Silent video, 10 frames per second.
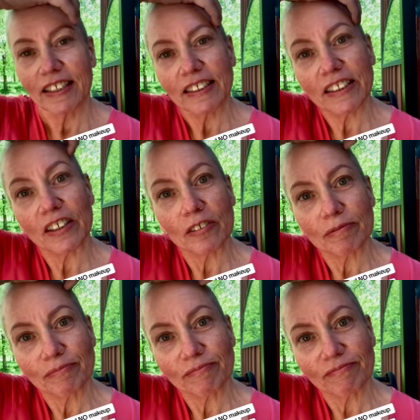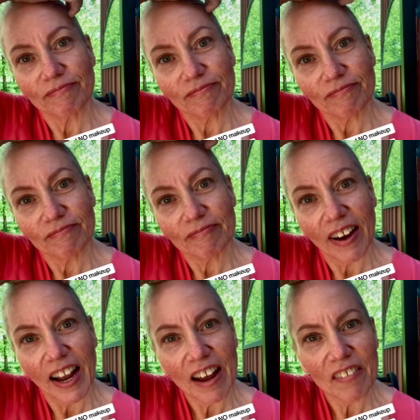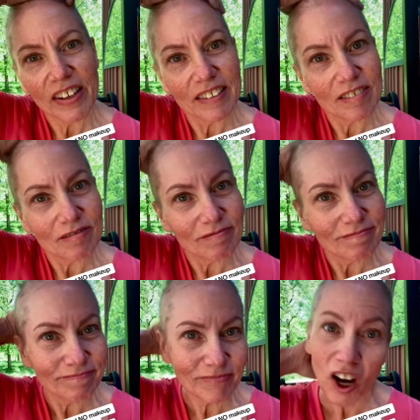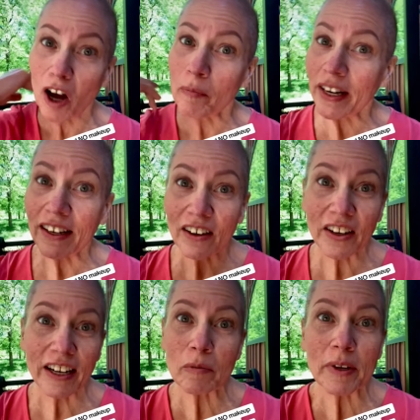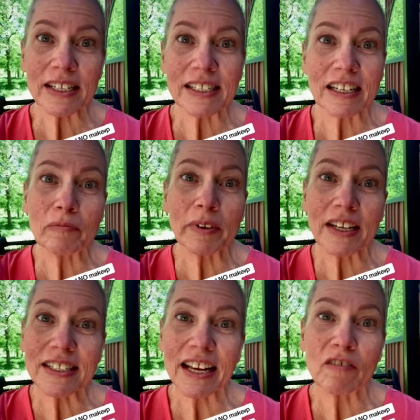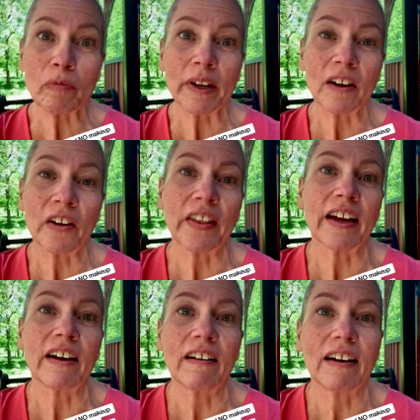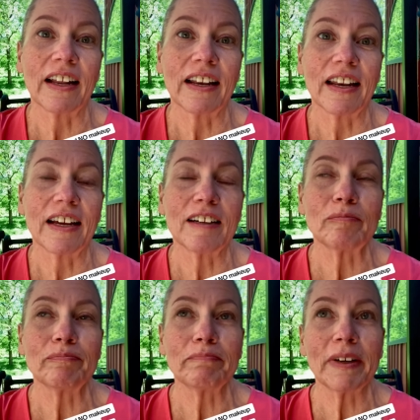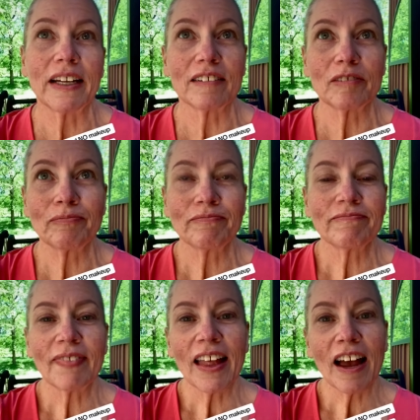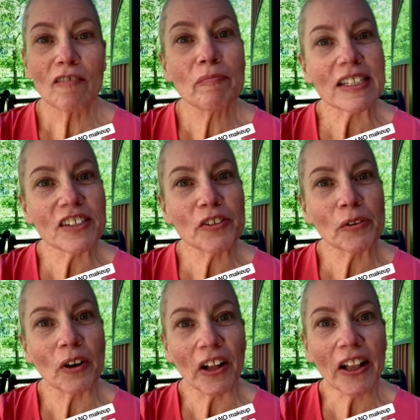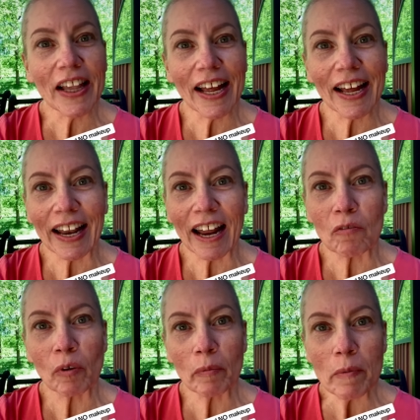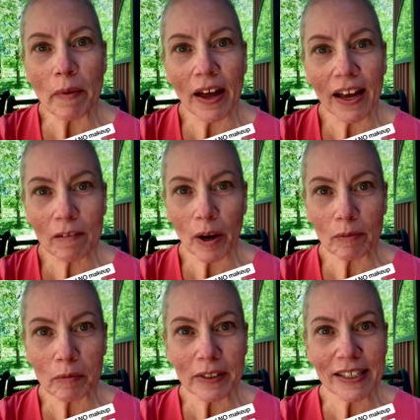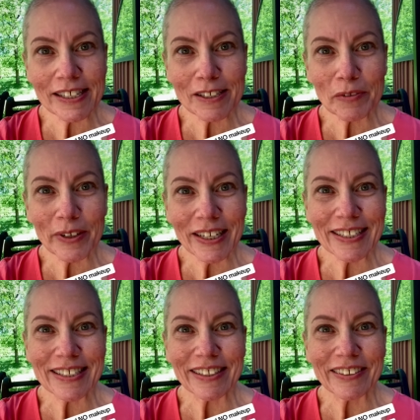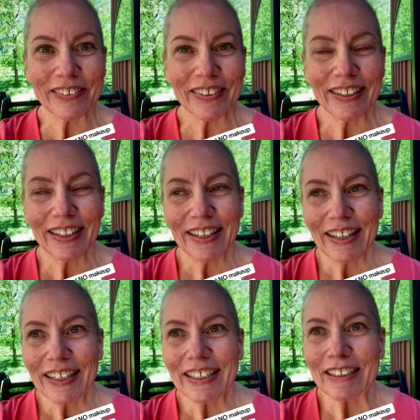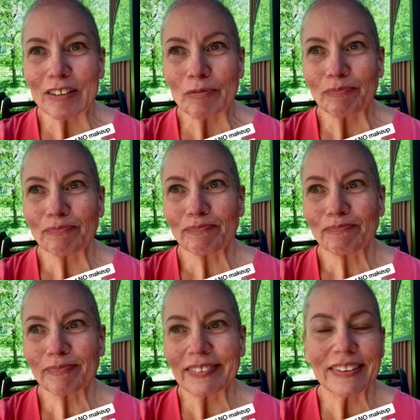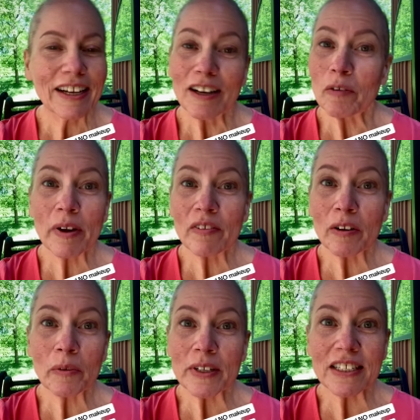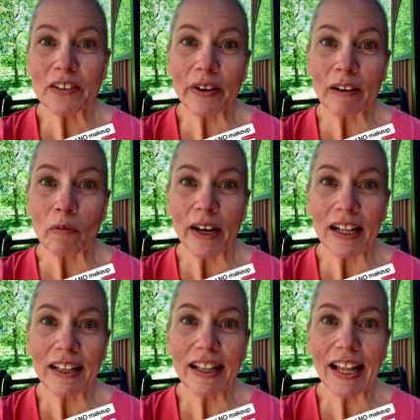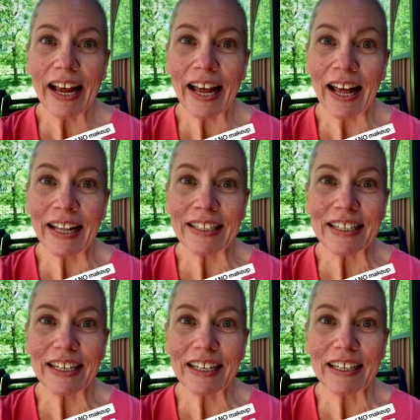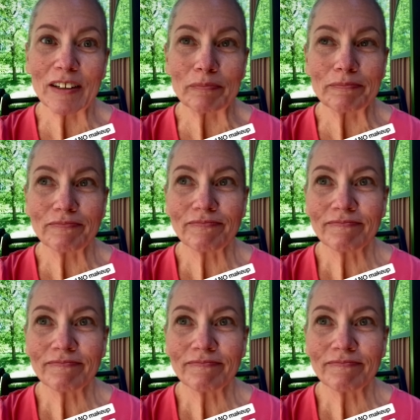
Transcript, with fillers: so I haven't commented on anybody's stuff because I haven't been on there, and, um, but I've missed you all, and I will be back probably this week, so Um, hope everyone's doing well, and um,